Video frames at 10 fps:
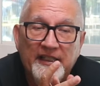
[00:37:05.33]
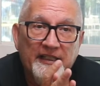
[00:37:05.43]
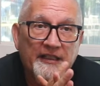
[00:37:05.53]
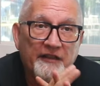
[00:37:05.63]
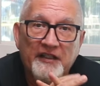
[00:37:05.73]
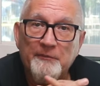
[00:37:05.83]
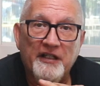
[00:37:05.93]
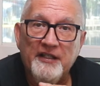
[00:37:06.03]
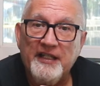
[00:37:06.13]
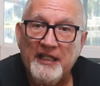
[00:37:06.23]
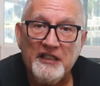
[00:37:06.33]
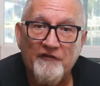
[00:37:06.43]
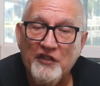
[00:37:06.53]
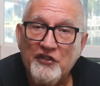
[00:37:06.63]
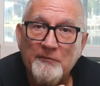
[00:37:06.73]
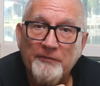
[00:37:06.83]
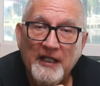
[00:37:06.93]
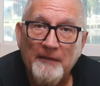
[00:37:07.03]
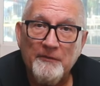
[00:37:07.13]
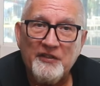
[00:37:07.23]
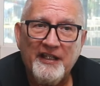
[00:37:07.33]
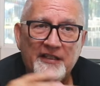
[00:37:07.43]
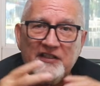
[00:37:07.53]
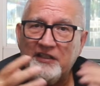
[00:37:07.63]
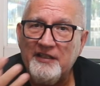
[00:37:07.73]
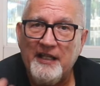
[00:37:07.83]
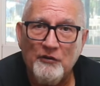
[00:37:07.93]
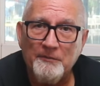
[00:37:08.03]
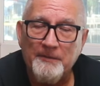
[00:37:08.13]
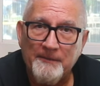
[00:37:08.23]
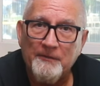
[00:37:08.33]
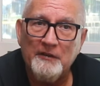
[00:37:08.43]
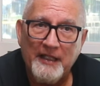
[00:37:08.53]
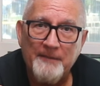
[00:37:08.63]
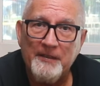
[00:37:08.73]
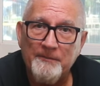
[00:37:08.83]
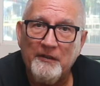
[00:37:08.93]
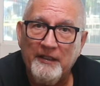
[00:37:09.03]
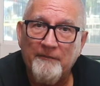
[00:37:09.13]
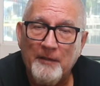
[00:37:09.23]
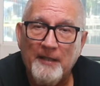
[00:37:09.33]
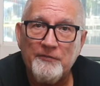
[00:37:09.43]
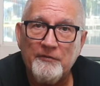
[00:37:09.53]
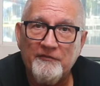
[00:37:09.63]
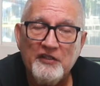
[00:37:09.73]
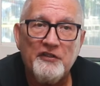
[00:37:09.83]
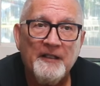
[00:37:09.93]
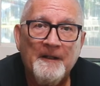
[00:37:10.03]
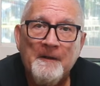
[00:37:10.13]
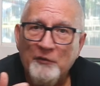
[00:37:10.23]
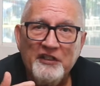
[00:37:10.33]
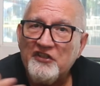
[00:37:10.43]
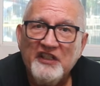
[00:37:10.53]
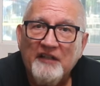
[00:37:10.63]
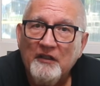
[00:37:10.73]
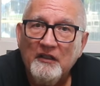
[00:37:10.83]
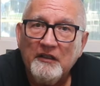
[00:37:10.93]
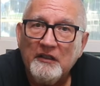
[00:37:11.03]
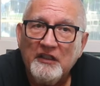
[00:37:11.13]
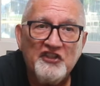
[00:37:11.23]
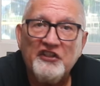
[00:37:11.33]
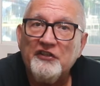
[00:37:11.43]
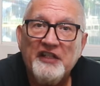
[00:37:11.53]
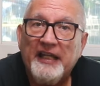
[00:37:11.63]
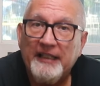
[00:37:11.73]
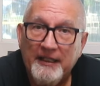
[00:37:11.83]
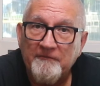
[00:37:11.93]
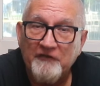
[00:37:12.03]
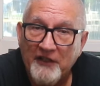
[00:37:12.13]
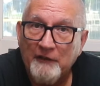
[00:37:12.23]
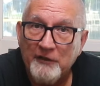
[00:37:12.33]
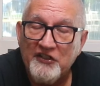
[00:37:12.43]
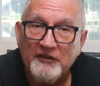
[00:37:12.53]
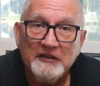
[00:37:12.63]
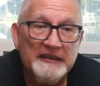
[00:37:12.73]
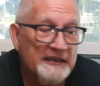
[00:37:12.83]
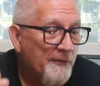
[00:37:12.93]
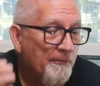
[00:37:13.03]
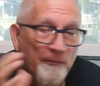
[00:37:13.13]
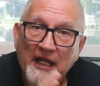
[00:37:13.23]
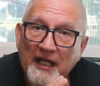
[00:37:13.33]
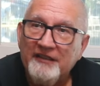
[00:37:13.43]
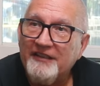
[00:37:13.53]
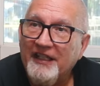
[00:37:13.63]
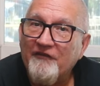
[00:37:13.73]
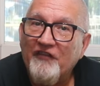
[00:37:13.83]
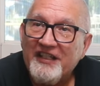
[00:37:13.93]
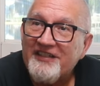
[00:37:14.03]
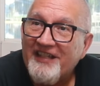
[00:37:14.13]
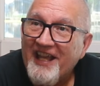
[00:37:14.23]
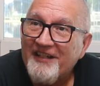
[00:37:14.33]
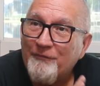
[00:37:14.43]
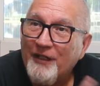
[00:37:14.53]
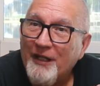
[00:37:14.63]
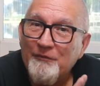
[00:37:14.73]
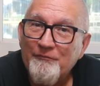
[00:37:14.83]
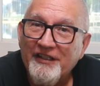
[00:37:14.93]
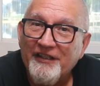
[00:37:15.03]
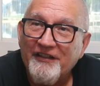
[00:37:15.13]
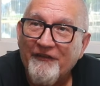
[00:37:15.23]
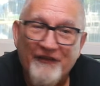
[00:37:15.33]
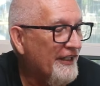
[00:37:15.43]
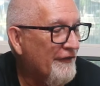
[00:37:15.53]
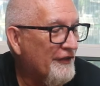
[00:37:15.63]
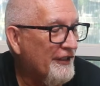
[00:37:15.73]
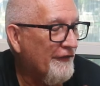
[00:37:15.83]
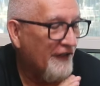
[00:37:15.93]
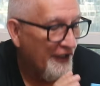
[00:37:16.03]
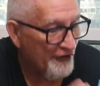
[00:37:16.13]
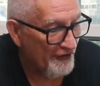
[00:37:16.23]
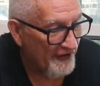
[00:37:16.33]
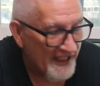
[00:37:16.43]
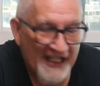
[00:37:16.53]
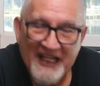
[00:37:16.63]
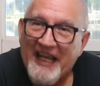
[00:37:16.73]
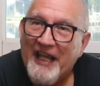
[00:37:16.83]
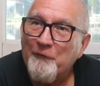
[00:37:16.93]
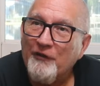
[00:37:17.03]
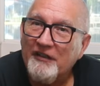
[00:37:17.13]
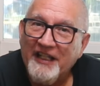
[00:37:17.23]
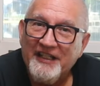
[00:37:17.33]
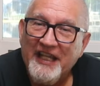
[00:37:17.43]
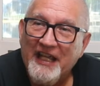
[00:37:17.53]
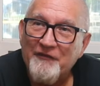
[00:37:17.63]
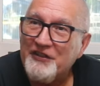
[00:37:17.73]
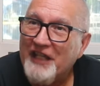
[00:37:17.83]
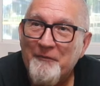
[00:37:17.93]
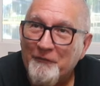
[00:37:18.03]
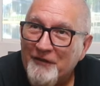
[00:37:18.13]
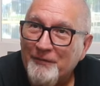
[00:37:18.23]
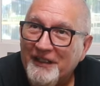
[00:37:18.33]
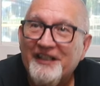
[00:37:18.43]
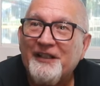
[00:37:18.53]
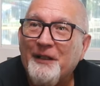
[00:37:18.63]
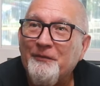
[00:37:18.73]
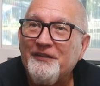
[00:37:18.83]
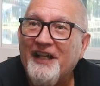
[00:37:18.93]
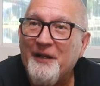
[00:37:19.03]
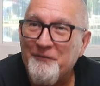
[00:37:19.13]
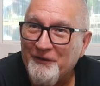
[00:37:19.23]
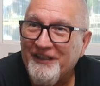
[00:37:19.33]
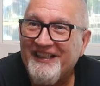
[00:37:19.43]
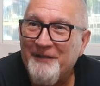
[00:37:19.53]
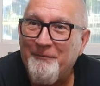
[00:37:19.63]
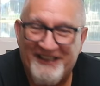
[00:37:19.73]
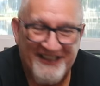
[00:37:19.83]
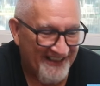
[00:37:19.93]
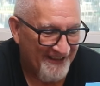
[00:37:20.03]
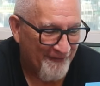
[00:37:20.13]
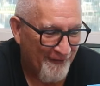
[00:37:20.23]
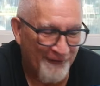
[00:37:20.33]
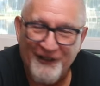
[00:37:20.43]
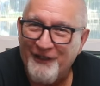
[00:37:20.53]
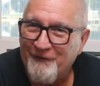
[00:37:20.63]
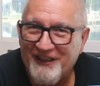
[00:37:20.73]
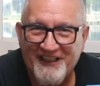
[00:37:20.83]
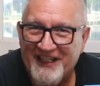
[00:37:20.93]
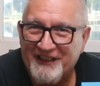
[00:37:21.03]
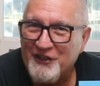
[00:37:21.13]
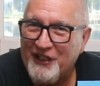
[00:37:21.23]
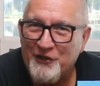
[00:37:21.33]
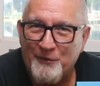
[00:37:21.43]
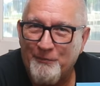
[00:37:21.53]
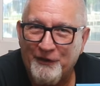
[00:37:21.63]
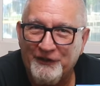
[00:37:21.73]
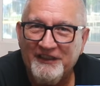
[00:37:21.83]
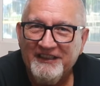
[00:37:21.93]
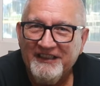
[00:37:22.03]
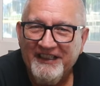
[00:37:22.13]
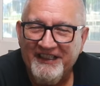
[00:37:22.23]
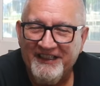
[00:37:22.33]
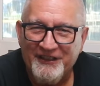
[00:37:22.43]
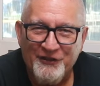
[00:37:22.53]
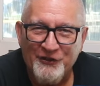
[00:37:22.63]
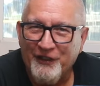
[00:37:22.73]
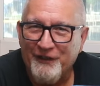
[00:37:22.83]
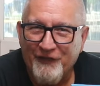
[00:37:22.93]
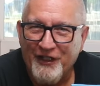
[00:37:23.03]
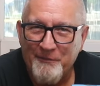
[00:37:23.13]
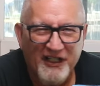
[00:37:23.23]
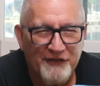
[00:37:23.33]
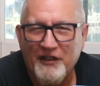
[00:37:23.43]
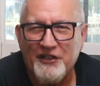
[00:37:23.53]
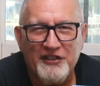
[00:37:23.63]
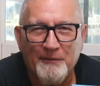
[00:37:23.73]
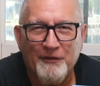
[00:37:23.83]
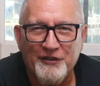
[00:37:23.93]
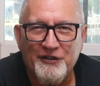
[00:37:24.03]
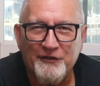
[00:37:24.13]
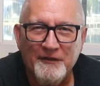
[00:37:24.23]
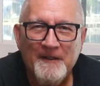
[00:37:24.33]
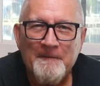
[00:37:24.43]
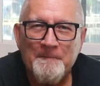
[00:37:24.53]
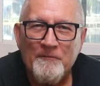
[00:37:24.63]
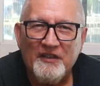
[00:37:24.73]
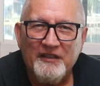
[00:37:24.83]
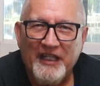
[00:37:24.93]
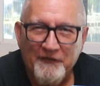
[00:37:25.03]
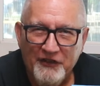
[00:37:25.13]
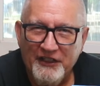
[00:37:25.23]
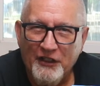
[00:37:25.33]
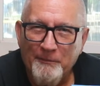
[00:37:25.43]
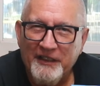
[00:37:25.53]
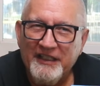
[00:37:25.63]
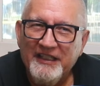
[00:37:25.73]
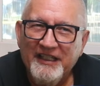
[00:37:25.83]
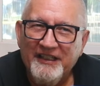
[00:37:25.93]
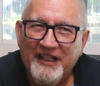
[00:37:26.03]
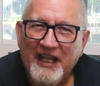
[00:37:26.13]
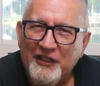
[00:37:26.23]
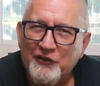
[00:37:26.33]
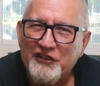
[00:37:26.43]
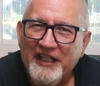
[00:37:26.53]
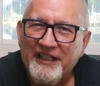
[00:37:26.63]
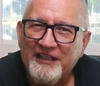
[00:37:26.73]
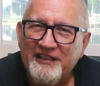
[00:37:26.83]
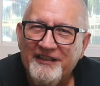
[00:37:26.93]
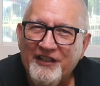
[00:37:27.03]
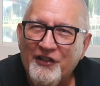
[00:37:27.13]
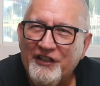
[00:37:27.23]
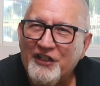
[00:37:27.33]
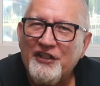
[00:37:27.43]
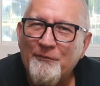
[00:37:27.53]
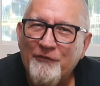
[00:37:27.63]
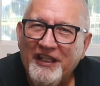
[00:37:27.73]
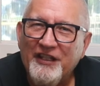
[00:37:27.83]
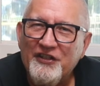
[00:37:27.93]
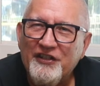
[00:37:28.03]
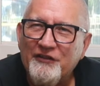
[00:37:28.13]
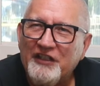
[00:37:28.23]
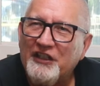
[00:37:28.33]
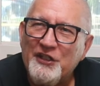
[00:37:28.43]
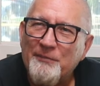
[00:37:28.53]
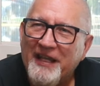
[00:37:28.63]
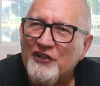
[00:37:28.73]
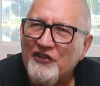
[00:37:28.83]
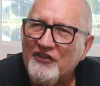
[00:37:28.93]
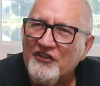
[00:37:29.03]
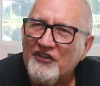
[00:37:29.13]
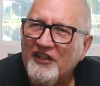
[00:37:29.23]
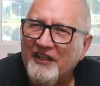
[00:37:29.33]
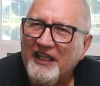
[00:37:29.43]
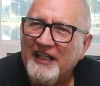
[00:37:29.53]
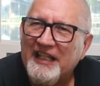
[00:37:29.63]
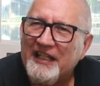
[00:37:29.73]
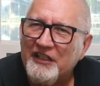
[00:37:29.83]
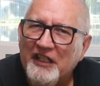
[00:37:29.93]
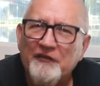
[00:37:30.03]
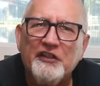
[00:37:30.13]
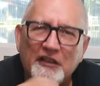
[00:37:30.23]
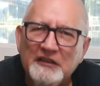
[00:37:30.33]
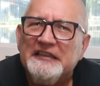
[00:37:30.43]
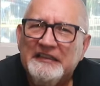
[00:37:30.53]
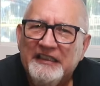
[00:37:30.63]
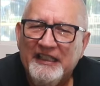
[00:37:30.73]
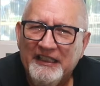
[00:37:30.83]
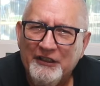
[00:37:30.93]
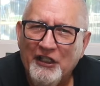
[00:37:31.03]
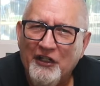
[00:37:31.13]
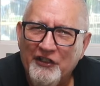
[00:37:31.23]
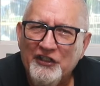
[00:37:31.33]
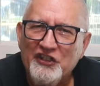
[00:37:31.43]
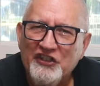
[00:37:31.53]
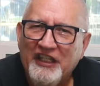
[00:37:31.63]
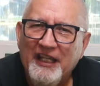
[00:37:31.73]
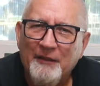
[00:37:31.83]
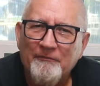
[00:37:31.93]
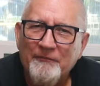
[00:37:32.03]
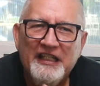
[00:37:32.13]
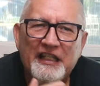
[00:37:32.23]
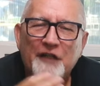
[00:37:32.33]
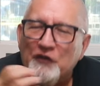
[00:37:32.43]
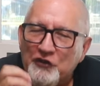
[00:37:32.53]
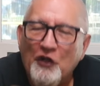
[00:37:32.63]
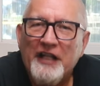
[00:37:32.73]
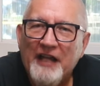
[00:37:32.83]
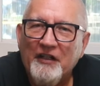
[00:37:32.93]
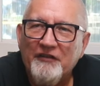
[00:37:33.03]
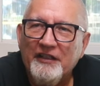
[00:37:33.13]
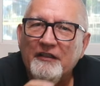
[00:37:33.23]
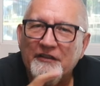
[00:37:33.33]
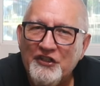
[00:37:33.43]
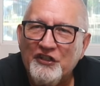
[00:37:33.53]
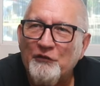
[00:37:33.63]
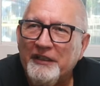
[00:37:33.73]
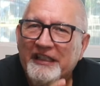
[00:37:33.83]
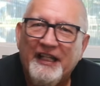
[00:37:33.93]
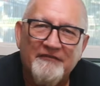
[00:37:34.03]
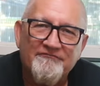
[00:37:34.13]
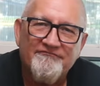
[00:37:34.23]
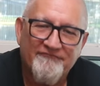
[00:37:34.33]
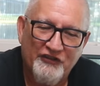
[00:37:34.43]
And anybody that has vision problems, and it's just not old people, a lot of people have problems with vision. We just never considered that game for that reason. But they fixed that problem in Everdell Farshore, and we're glad to have this game. And we've played it a couple of times already. But yep. uh, we really, really like this engine builder and enjoy it very much. Very similar to Everdell, but uh, I understand it does some things that the expansions had added to Everdell yeah. and are in this game. If you don't have Everdell, this is the one to get. Yeah.